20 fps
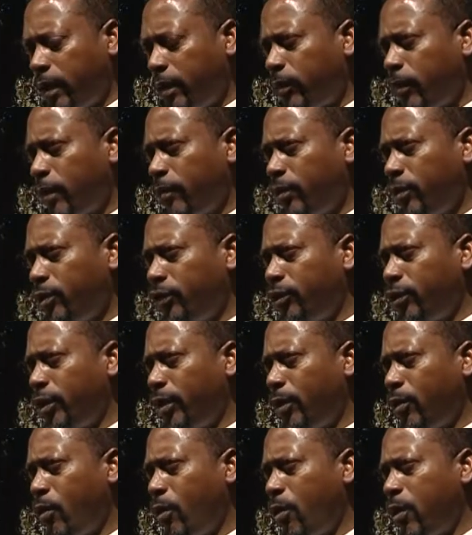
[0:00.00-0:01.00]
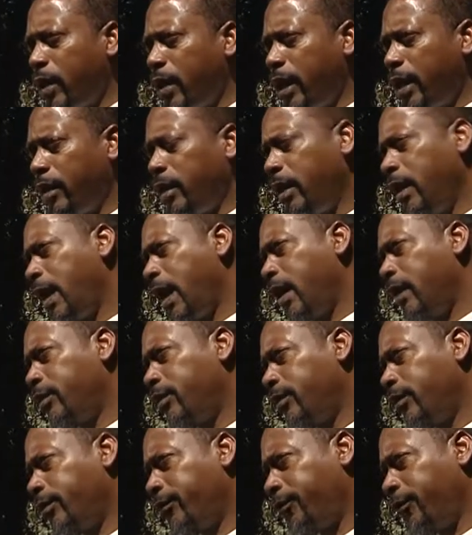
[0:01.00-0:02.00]
the Revolutionary War, he got his
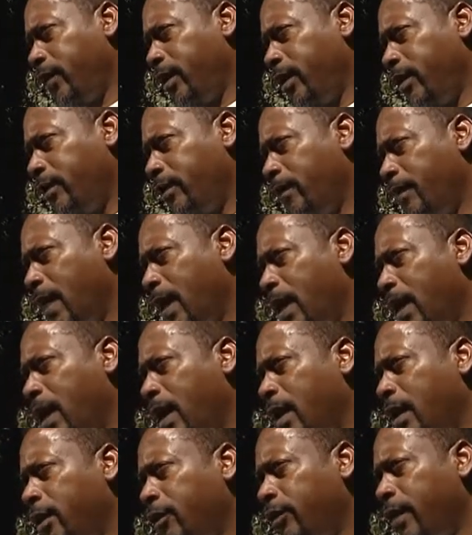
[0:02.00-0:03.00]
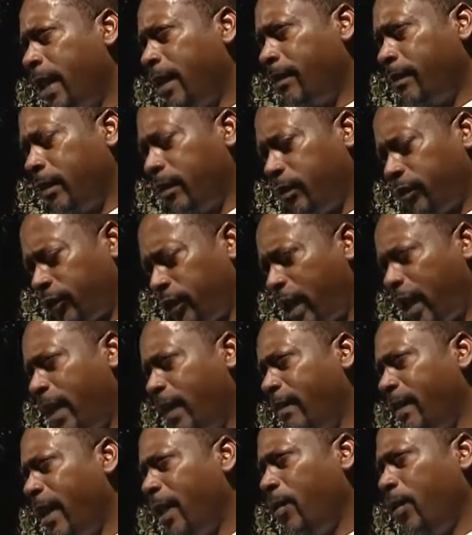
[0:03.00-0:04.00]
freedom. And his slave
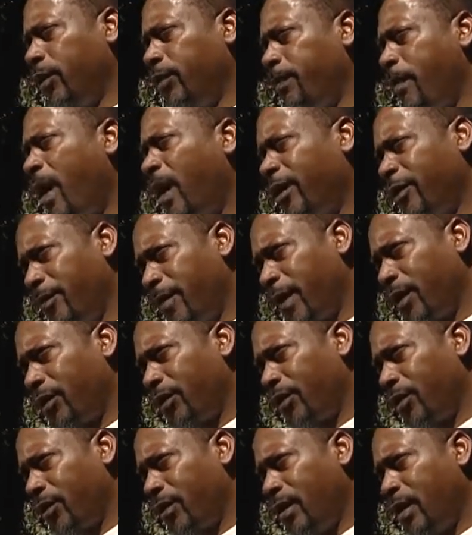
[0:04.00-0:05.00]
name was Bucksminster.